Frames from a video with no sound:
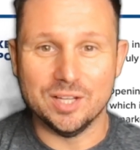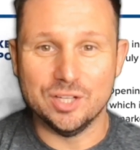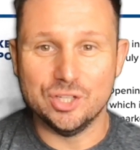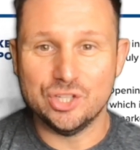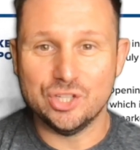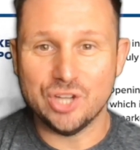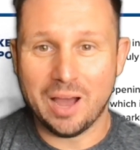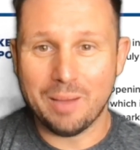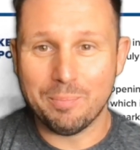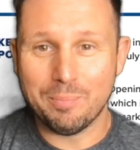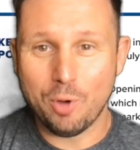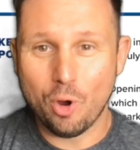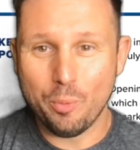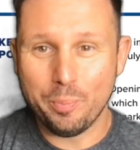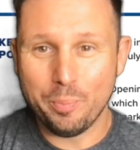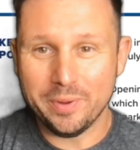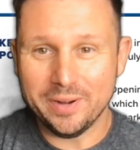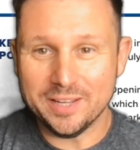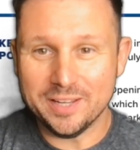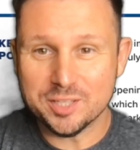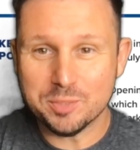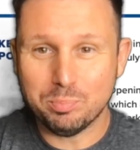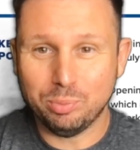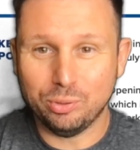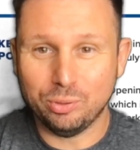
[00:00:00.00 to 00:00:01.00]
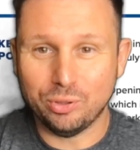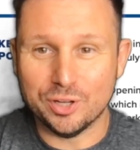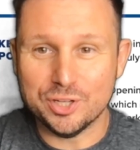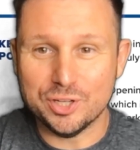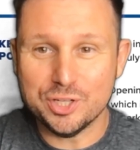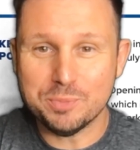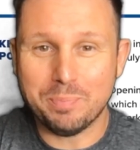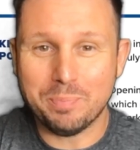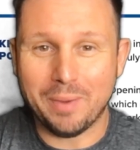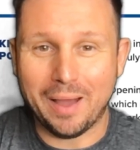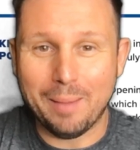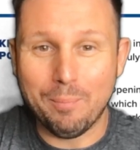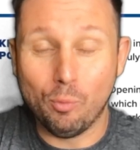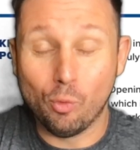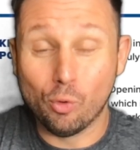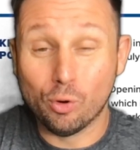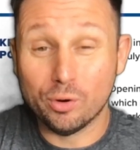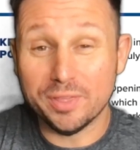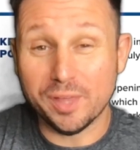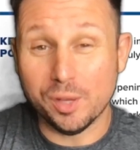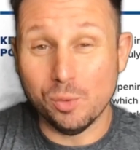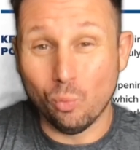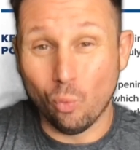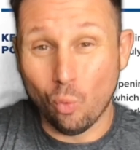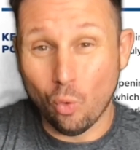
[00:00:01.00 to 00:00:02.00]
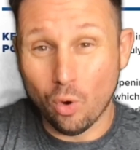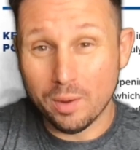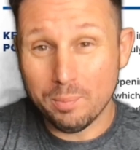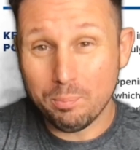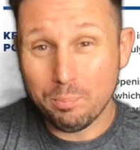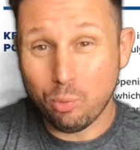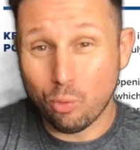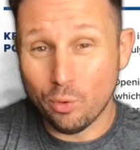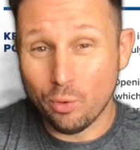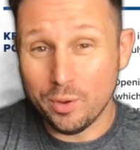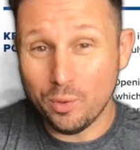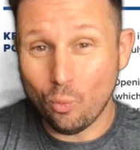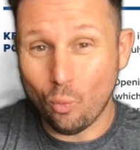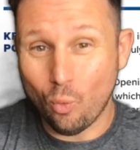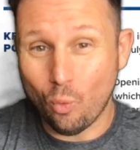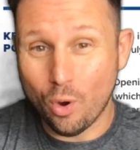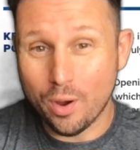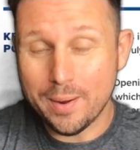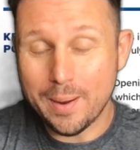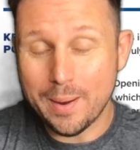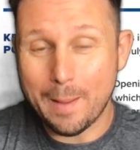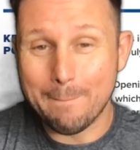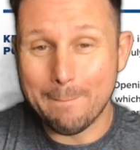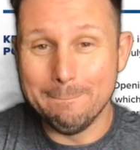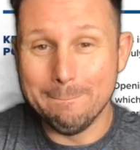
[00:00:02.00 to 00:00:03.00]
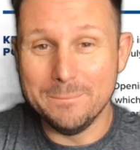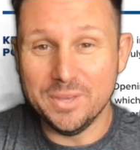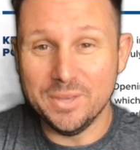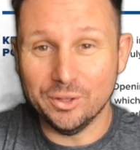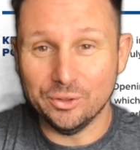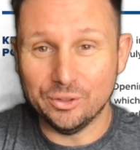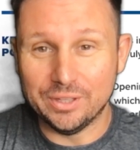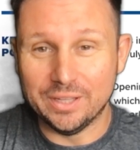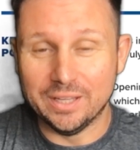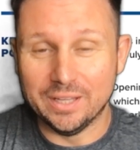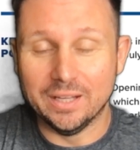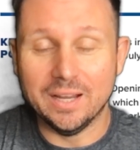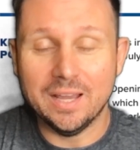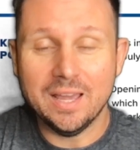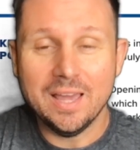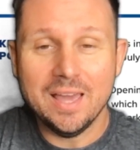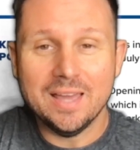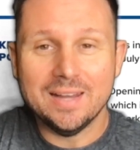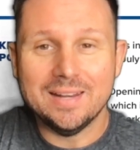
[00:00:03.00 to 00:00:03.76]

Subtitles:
job openings plunge by more than 1.1 million.